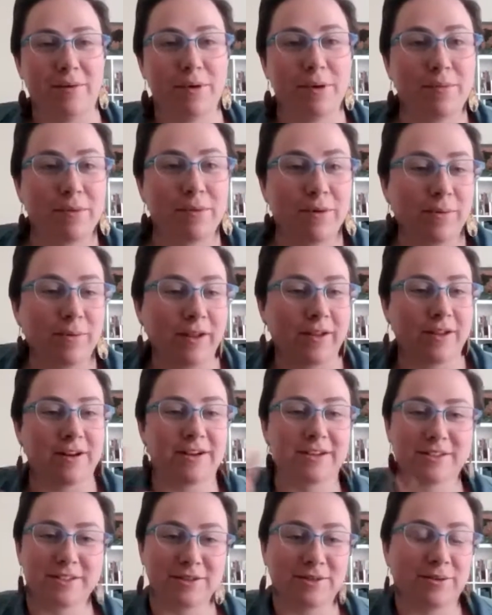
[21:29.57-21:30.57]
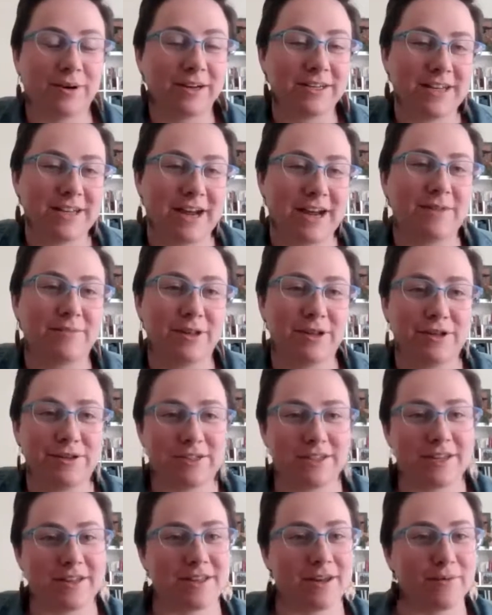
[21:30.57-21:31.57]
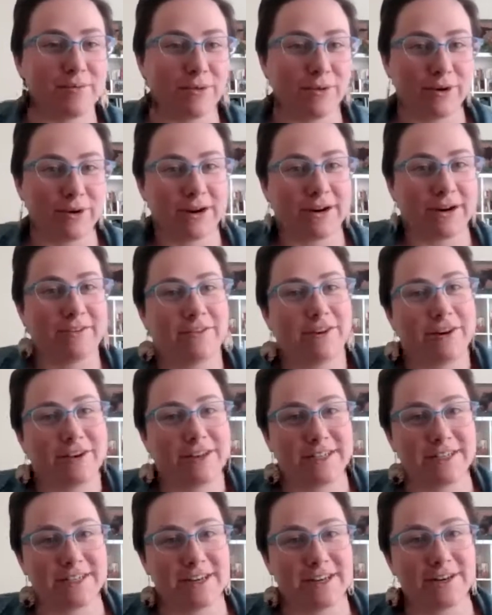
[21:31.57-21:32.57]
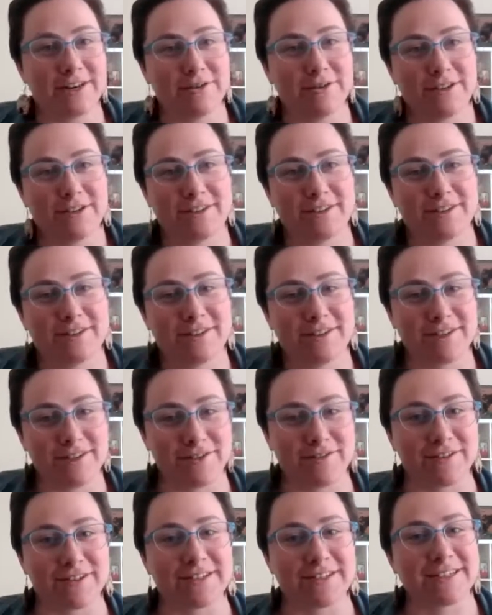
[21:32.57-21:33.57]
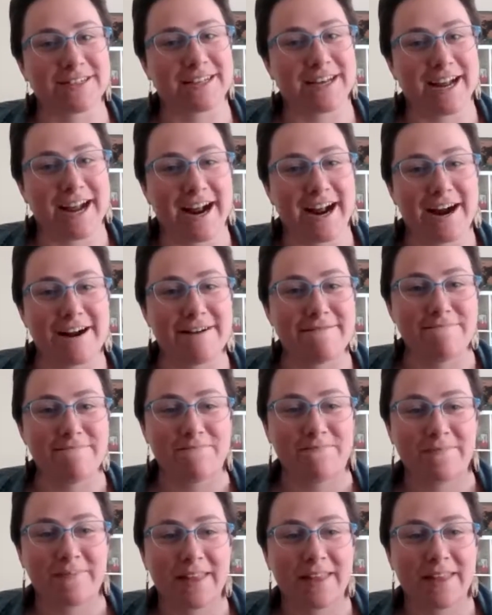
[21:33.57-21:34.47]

people, whether it's the one time that you see them or for continuous services and care.